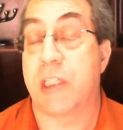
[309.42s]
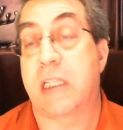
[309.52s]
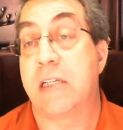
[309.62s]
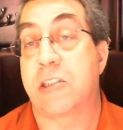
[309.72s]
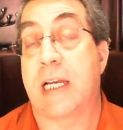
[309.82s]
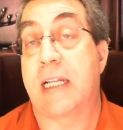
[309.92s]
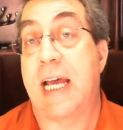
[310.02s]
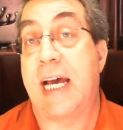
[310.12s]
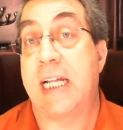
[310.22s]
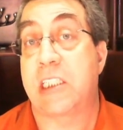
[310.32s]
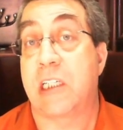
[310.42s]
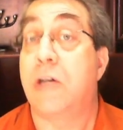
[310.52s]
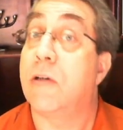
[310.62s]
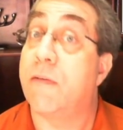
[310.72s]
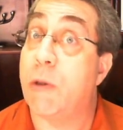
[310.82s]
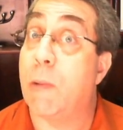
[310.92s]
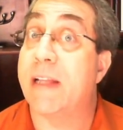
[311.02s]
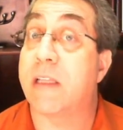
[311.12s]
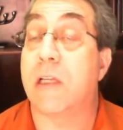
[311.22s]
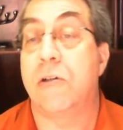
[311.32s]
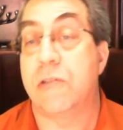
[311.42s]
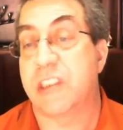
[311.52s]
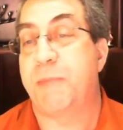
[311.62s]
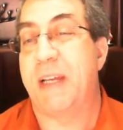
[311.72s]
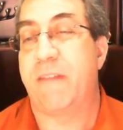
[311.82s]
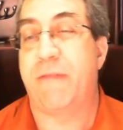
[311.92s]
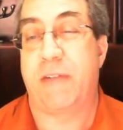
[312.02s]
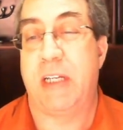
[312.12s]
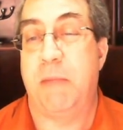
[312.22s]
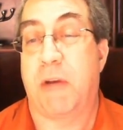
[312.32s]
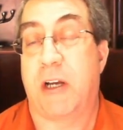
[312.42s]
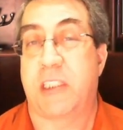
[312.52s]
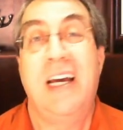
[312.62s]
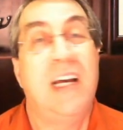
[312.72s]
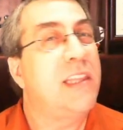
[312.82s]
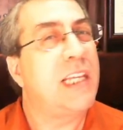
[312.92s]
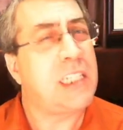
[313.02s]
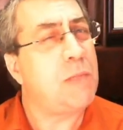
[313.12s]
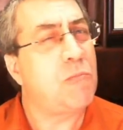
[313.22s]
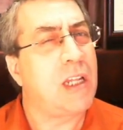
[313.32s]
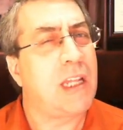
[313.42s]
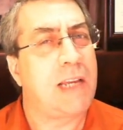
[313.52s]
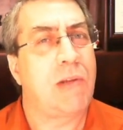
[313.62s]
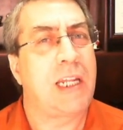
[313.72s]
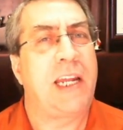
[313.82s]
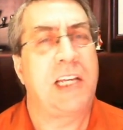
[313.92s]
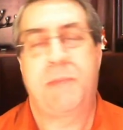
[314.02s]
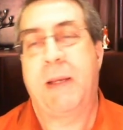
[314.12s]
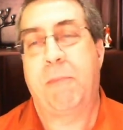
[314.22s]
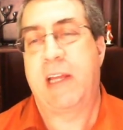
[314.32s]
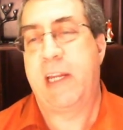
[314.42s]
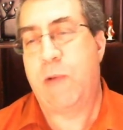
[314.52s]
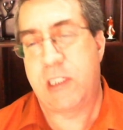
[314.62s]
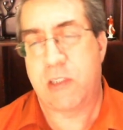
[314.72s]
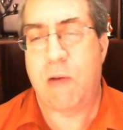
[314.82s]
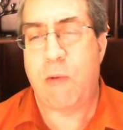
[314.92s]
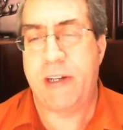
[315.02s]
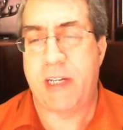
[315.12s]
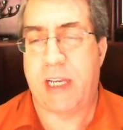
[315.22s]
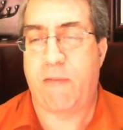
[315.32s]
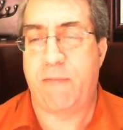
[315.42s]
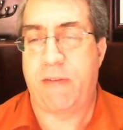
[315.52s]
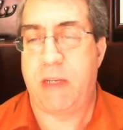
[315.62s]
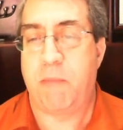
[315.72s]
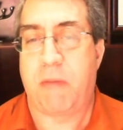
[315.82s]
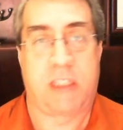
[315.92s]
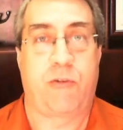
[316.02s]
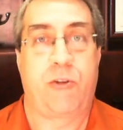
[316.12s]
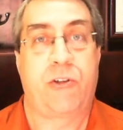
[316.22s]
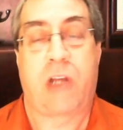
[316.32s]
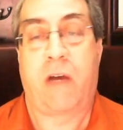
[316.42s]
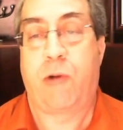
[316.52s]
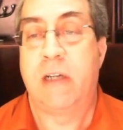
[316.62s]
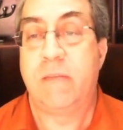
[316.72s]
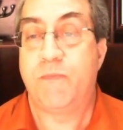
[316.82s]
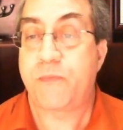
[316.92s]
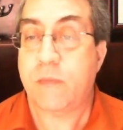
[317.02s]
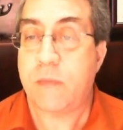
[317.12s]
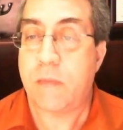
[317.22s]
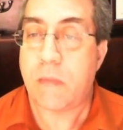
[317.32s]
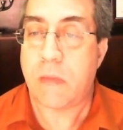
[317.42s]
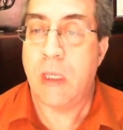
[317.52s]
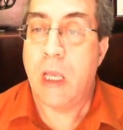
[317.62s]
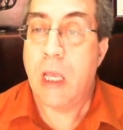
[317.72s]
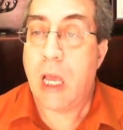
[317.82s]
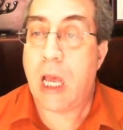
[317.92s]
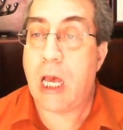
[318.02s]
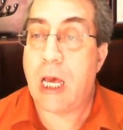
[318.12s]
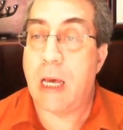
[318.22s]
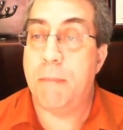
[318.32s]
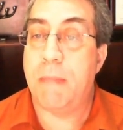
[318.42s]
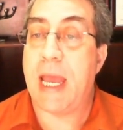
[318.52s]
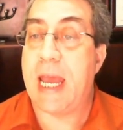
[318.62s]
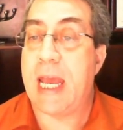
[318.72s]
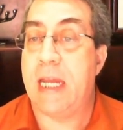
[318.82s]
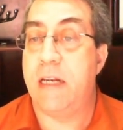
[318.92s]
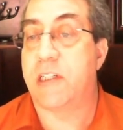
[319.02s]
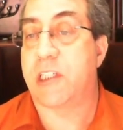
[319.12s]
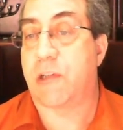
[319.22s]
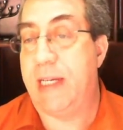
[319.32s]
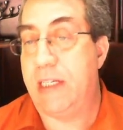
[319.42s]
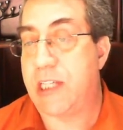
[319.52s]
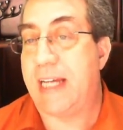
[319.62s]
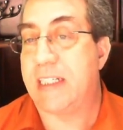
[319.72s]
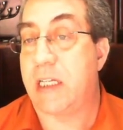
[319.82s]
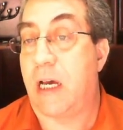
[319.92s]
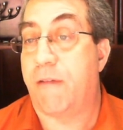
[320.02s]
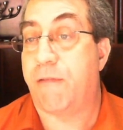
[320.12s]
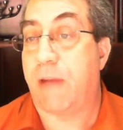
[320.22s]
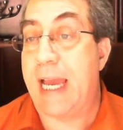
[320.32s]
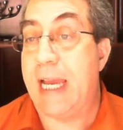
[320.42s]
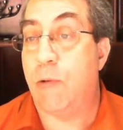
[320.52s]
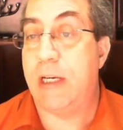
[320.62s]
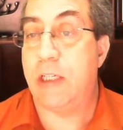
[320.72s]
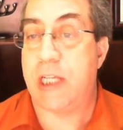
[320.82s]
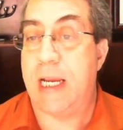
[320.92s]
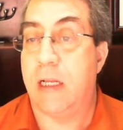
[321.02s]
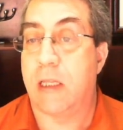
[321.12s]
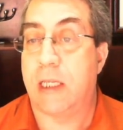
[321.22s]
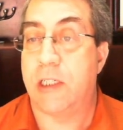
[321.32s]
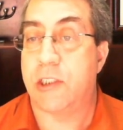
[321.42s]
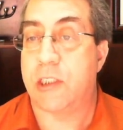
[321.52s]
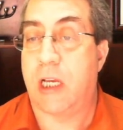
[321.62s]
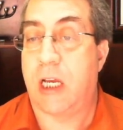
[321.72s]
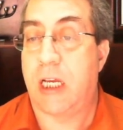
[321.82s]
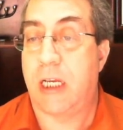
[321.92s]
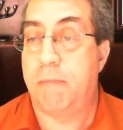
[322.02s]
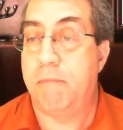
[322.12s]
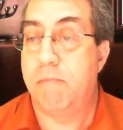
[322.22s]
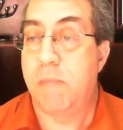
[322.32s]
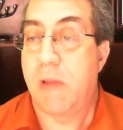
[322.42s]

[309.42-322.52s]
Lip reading: things like that. So if you want those, spend the $15. They seem like really nice people anyway. So I wanted to give them $15 for their software. And screenshot stuff, language, English, and